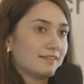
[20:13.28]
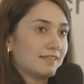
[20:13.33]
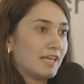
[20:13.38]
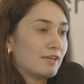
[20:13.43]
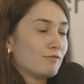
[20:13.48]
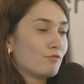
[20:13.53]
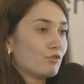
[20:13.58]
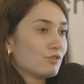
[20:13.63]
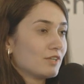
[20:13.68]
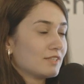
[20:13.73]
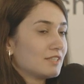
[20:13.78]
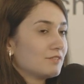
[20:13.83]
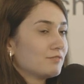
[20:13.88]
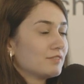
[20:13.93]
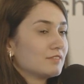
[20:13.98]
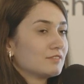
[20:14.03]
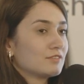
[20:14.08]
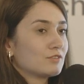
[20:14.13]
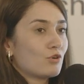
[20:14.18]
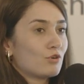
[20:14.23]
they were not
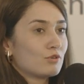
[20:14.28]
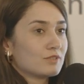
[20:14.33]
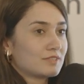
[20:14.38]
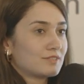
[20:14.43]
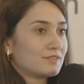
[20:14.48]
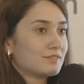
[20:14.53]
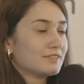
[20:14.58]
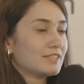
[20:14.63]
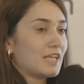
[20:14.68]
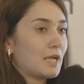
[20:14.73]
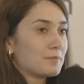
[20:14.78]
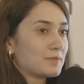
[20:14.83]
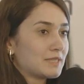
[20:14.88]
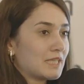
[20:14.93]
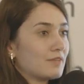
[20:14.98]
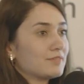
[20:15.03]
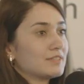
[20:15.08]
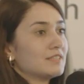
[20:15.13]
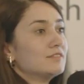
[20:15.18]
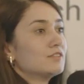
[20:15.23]
even considering
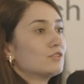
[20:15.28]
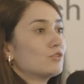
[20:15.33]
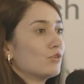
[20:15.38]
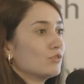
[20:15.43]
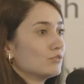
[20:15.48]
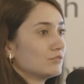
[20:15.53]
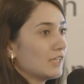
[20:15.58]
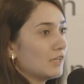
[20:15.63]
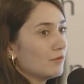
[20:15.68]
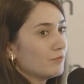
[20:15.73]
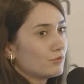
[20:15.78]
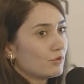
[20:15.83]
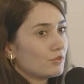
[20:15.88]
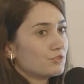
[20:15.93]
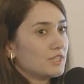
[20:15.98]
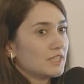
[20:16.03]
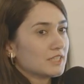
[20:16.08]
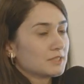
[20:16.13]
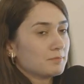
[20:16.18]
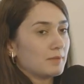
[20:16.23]
themselves in the content
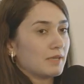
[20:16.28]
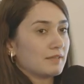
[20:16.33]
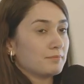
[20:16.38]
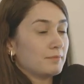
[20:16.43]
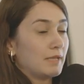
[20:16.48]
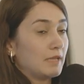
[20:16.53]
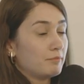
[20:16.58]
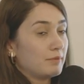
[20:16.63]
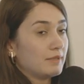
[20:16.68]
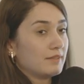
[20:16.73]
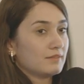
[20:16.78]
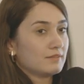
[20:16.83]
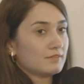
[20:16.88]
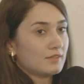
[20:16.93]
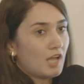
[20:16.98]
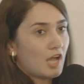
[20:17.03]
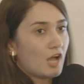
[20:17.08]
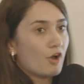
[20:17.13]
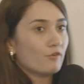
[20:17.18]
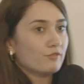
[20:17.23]
projects, but maybe
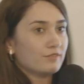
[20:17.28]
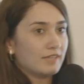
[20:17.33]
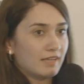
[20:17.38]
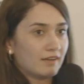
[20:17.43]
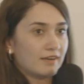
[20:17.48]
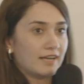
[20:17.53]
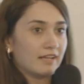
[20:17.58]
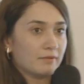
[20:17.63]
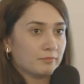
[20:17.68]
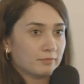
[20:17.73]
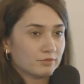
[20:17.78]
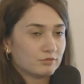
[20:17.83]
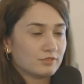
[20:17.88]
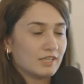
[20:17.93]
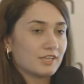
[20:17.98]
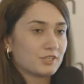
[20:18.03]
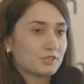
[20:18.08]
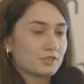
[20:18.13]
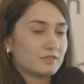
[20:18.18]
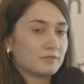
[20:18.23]
now they are able to
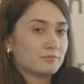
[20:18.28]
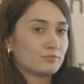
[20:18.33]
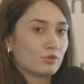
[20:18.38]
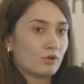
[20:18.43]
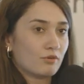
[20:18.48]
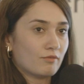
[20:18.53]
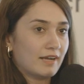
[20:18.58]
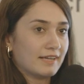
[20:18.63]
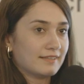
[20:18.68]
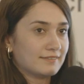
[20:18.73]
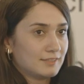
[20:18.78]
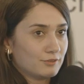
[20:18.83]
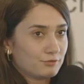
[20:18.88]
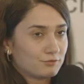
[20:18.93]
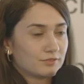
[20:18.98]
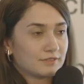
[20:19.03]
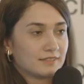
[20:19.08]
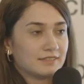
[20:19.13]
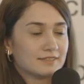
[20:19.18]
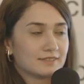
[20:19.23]
actually provide
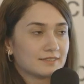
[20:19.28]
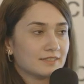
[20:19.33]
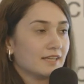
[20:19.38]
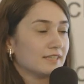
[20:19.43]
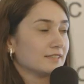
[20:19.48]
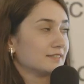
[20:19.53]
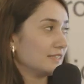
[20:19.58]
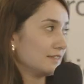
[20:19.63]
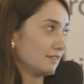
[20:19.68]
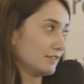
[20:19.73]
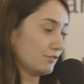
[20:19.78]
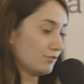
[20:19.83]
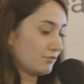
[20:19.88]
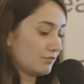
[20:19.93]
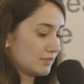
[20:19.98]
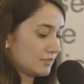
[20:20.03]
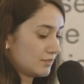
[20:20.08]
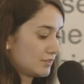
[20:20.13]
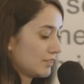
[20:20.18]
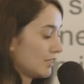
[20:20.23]
different insights and
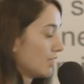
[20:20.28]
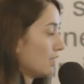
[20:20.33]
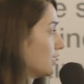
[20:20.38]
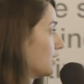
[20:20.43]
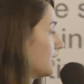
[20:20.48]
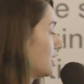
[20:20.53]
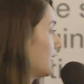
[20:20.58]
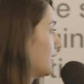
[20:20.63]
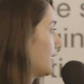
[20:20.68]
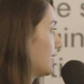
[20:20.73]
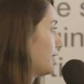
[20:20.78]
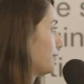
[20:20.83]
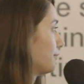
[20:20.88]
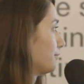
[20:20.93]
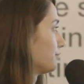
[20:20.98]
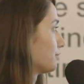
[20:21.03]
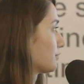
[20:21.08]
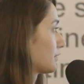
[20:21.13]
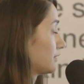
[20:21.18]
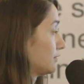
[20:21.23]
different
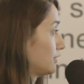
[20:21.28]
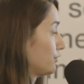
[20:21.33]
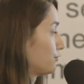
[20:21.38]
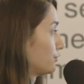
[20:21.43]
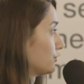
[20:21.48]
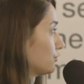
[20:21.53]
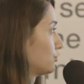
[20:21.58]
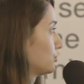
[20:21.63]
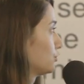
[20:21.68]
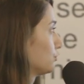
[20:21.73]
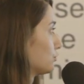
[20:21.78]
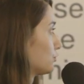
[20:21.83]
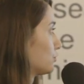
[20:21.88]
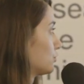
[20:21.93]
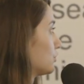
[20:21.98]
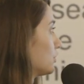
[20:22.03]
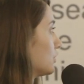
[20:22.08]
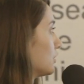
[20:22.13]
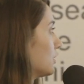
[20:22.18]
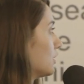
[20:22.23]
different
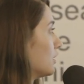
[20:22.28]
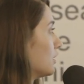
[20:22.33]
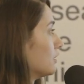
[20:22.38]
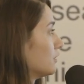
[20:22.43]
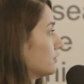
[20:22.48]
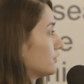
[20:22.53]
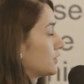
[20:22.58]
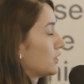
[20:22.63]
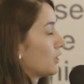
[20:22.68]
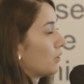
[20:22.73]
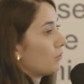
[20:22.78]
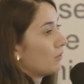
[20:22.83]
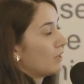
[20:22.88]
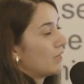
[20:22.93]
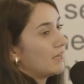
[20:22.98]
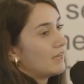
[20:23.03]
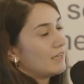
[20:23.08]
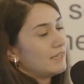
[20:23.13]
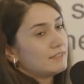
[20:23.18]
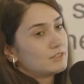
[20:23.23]
tools. So
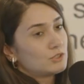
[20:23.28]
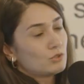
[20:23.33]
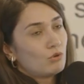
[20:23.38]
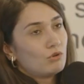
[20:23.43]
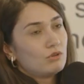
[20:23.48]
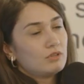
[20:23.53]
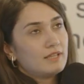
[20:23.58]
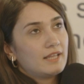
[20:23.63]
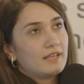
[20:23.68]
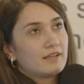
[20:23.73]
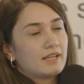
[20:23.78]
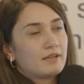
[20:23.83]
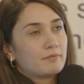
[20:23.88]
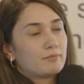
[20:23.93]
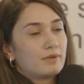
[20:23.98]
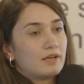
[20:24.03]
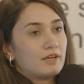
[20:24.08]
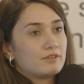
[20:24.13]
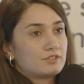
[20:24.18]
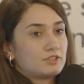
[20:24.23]
it's all like
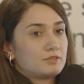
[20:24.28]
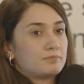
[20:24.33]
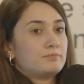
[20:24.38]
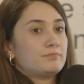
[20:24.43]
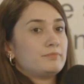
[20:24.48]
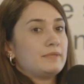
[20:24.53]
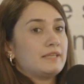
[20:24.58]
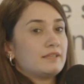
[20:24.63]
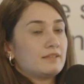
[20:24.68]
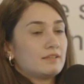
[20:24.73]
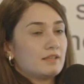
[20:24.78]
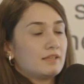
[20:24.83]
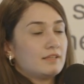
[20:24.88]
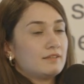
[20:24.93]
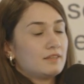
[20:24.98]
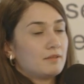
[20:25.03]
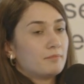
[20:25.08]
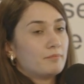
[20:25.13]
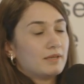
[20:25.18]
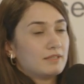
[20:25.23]
about being
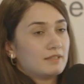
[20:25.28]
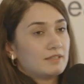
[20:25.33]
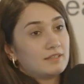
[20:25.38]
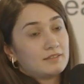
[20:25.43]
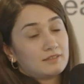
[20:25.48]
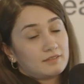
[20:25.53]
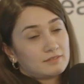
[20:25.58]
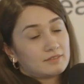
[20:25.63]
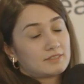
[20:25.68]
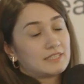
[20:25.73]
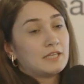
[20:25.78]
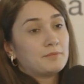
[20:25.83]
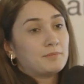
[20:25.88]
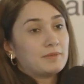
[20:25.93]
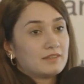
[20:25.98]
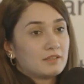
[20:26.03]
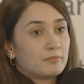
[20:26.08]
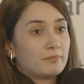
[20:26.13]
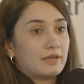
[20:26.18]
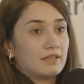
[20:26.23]
in the
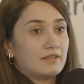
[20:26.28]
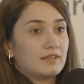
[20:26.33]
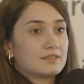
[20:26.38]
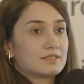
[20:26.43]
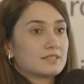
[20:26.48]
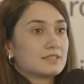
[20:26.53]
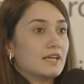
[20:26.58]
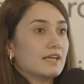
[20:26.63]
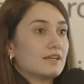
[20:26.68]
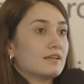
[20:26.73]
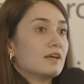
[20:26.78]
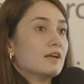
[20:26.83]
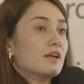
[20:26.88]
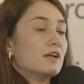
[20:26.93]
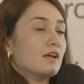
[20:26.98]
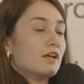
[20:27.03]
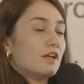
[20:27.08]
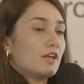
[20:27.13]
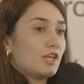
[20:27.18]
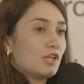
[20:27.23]
keeping the balance. Like,
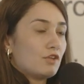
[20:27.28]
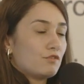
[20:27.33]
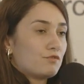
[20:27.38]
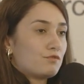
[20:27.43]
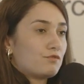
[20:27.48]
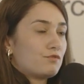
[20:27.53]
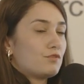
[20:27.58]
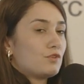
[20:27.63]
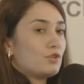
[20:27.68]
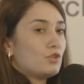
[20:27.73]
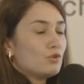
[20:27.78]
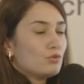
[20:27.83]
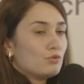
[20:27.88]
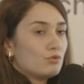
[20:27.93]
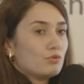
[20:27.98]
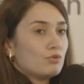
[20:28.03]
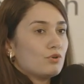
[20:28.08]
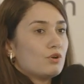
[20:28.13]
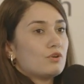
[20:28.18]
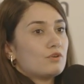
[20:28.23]
if
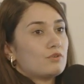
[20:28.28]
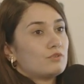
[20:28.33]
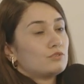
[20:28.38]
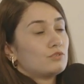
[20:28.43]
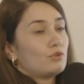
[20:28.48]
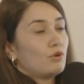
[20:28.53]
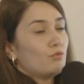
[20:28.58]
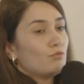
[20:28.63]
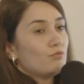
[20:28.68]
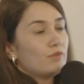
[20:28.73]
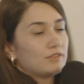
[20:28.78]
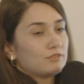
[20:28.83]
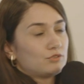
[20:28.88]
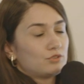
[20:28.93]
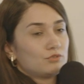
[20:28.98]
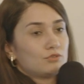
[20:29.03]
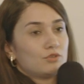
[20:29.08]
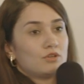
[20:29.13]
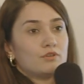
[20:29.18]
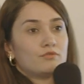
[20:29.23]
you don't want
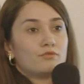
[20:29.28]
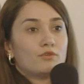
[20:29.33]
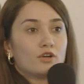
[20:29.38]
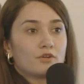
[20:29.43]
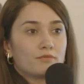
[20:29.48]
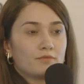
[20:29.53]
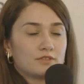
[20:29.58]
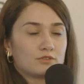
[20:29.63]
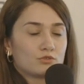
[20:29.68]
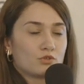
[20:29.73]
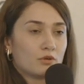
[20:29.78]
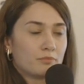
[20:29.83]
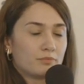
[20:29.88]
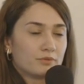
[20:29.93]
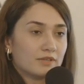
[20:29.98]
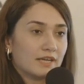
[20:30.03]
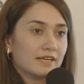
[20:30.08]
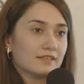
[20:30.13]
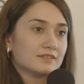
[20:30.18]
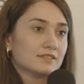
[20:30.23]
to work with
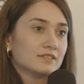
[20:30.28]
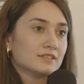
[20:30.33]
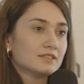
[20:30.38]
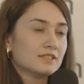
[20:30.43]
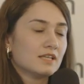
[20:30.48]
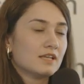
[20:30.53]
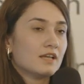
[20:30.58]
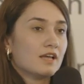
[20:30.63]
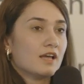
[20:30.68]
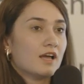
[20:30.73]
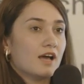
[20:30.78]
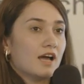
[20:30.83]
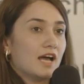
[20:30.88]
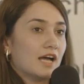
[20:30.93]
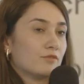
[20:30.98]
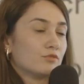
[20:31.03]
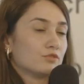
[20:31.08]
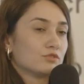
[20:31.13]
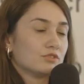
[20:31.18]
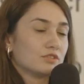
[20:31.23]
copywriters,
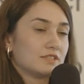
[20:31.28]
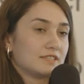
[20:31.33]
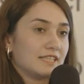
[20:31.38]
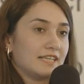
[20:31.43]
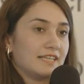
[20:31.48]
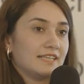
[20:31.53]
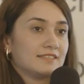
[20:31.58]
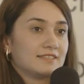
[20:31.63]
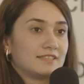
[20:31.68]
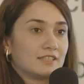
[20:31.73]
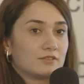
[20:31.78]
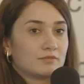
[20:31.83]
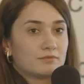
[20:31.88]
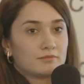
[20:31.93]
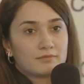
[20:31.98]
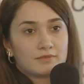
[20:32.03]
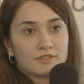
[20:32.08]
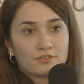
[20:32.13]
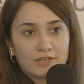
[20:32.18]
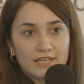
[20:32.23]
I wouldn't say it's a
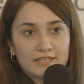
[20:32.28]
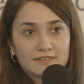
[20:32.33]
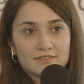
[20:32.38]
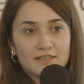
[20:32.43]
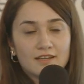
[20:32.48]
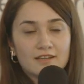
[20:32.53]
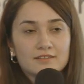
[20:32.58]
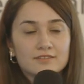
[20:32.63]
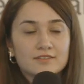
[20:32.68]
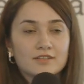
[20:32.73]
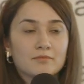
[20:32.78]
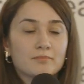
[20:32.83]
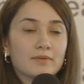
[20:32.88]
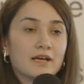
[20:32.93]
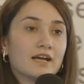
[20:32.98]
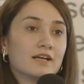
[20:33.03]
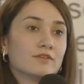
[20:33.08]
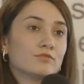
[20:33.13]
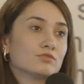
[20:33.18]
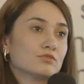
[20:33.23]
great idea,
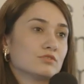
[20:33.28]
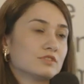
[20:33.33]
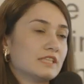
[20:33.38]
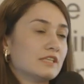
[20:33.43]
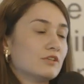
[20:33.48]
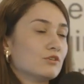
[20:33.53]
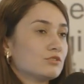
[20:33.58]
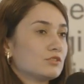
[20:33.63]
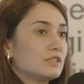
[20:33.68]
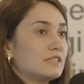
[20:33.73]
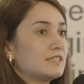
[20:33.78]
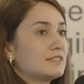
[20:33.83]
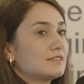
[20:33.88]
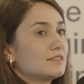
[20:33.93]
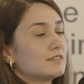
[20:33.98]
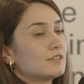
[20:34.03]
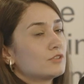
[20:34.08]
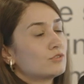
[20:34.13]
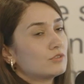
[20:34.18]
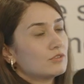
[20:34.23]
but I wouldn't say also it's
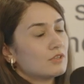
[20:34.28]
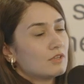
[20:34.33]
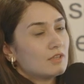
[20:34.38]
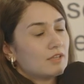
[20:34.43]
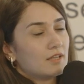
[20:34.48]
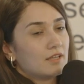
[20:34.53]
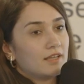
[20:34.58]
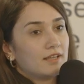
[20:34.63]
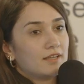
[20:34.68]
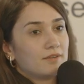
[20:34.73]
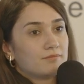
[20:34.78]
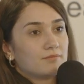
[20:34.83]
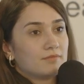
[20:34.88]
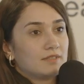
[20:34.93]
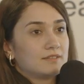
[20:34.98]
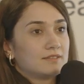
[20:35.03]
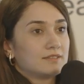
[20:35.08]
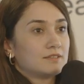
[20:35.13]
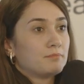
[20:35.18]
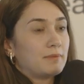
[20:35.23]
not a
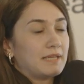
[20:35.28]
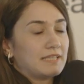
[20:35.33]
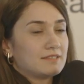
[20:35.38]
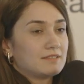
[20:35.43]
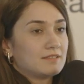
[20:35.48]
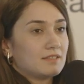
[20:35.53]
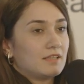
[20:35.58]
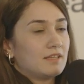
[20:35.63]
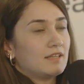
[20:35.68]
it's the best